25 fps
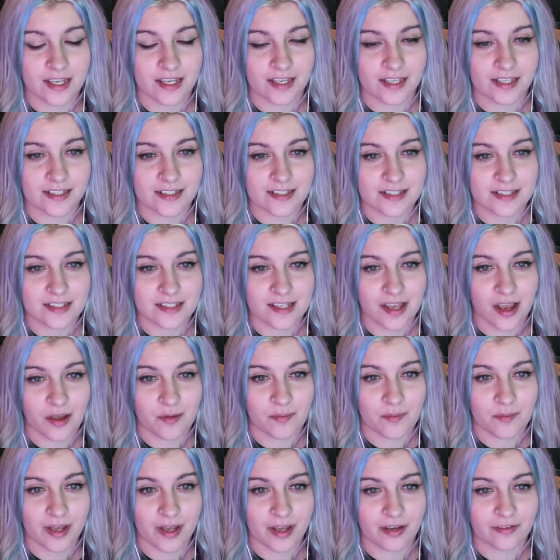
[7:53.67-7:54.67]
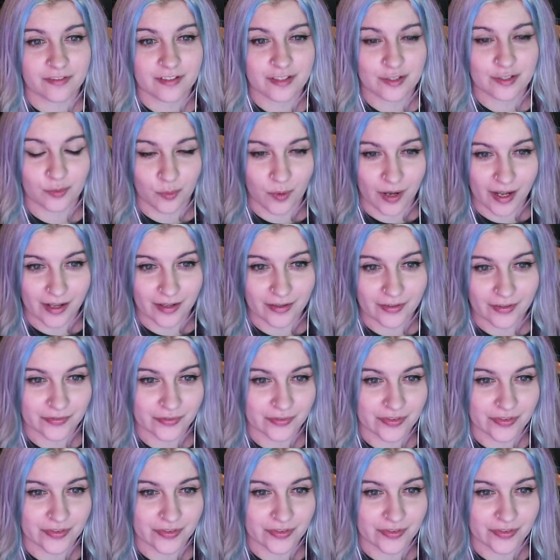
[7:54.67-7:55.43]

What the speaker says: a sum of 12.